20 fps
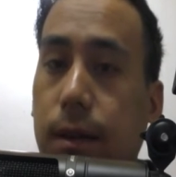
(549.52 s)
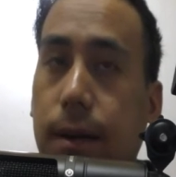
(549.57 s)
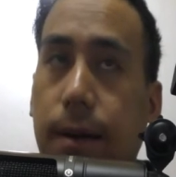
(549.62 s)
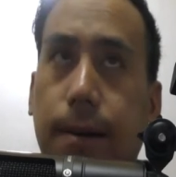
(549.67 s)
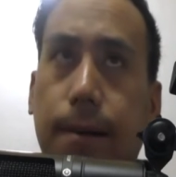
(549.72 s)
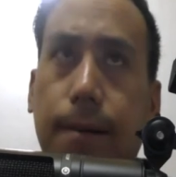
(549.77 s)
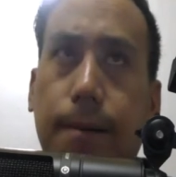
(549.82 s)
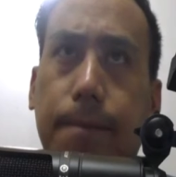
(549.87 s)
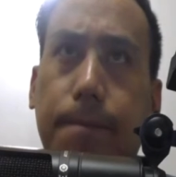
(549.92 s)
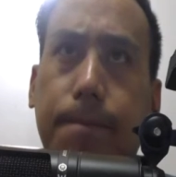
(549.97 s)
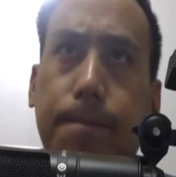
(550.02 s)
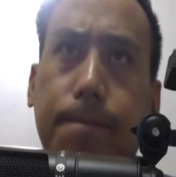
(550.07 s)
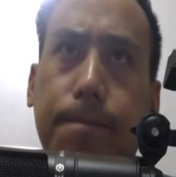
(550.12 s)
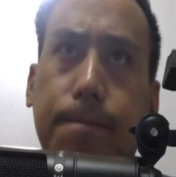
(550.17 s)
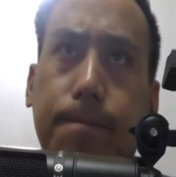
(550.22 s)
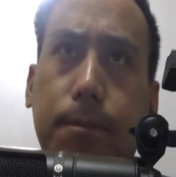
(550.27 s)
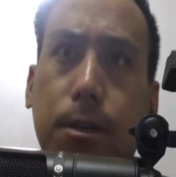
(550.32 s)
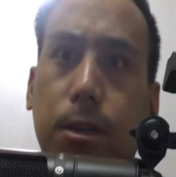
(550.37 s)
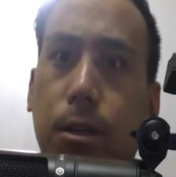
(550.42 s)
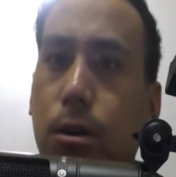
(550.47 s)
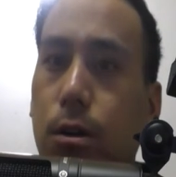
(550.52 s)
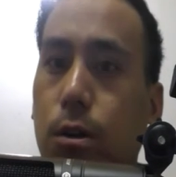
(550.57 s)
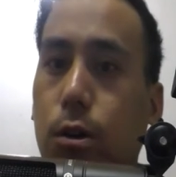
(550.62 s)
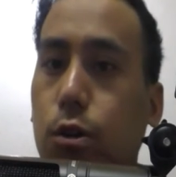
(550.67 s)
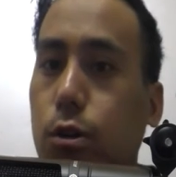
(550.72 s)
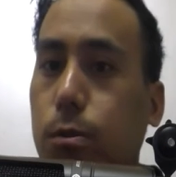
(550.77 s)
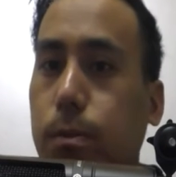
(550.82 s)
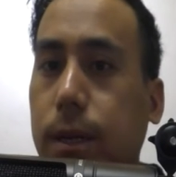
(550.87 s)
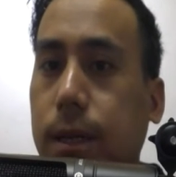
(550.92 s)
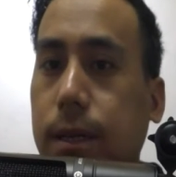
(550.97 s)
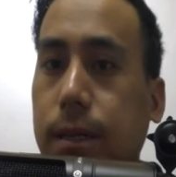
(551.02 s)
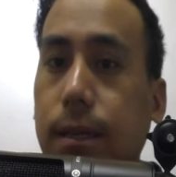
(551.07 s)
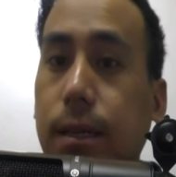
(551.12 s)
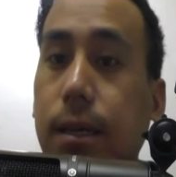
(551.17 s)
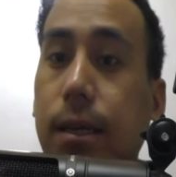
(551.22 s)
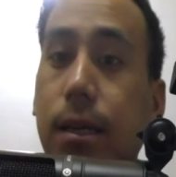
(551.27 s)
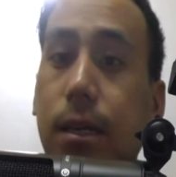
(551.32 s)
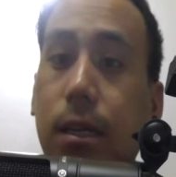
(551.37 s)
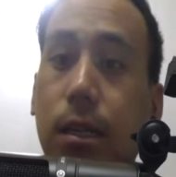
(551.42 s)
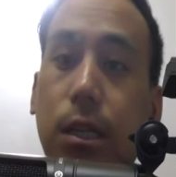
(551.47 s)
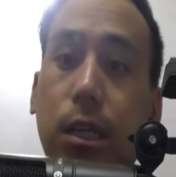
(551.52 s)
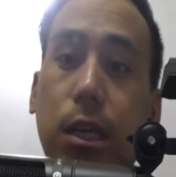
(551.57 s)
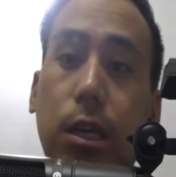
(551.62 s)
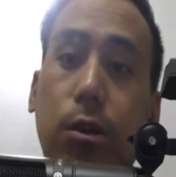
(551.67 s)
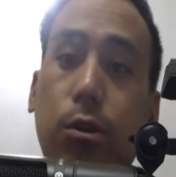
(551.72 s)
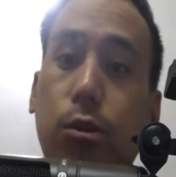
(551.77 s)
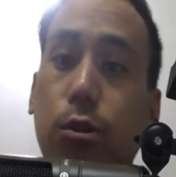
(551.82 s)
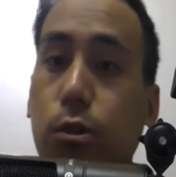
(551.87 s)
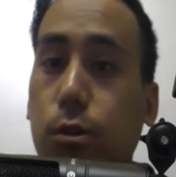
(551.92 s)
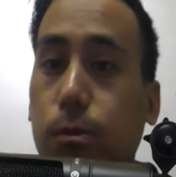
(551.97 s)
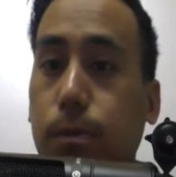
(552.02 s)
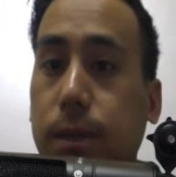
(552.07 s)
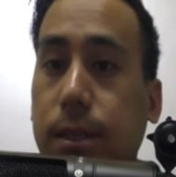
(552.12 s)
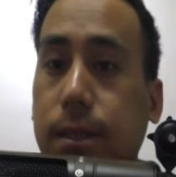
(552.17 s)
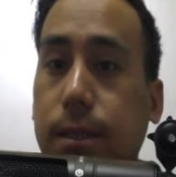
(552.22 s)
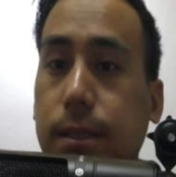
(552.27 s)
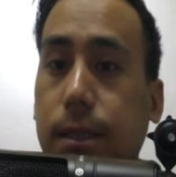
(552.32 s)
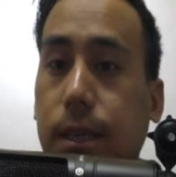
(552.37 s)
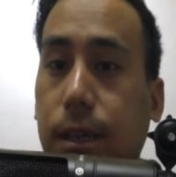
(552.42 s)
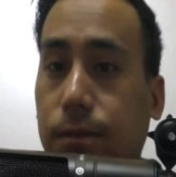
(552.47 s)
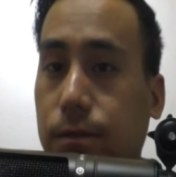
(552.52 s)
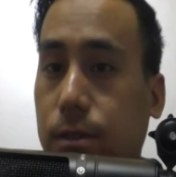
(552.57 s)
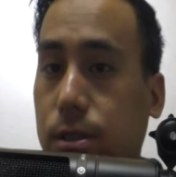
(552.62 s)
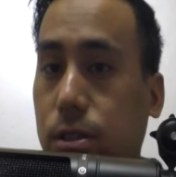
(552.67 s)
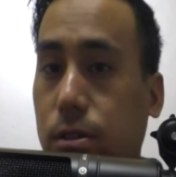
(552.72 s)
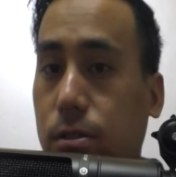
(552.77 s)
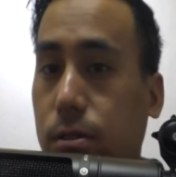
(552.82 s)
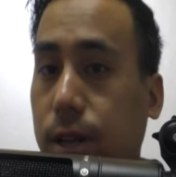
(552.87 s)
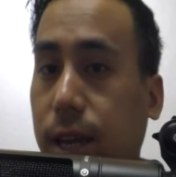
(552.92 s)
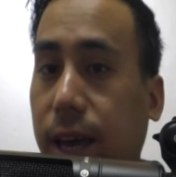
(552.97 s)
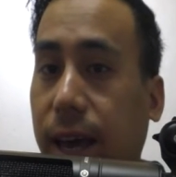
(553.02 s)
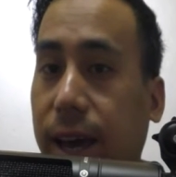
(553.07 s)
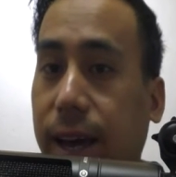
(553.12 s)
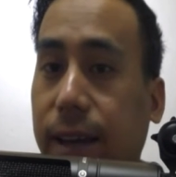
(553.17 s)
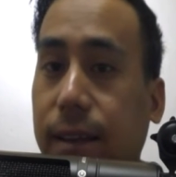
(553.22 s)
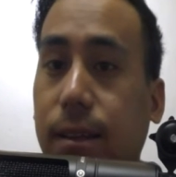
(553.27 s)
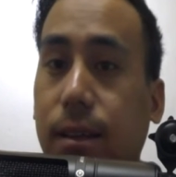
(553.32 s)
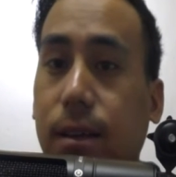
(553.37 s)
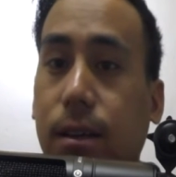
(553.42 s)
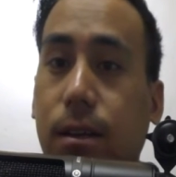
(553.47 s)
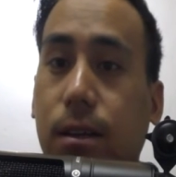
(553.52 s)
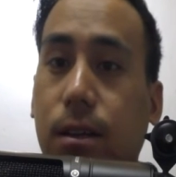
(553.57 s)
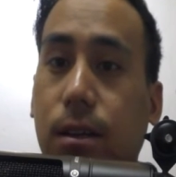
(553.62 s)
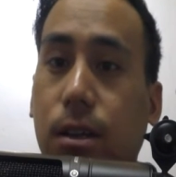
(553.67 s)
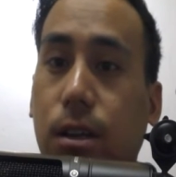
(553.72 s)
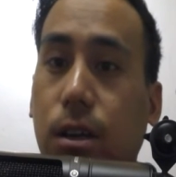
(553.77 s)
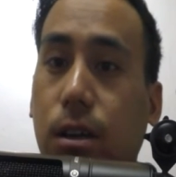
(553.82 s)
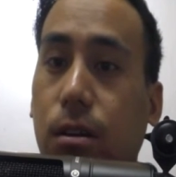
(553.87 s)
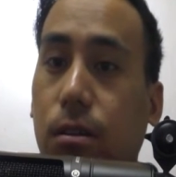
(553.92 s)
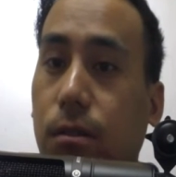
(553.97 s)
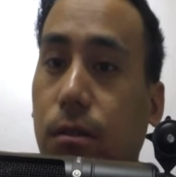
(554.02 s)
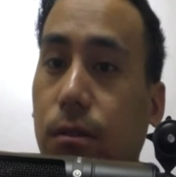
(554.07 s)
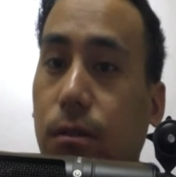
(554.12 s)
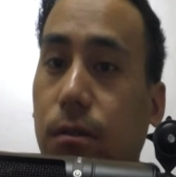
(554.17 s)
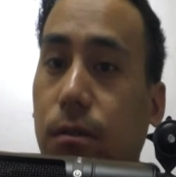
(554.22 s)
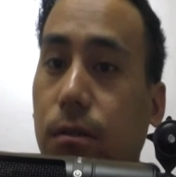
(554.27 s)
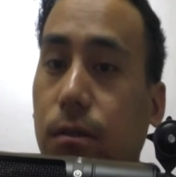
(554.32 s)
Ruben, dear Ruben. If it's your dad, dear.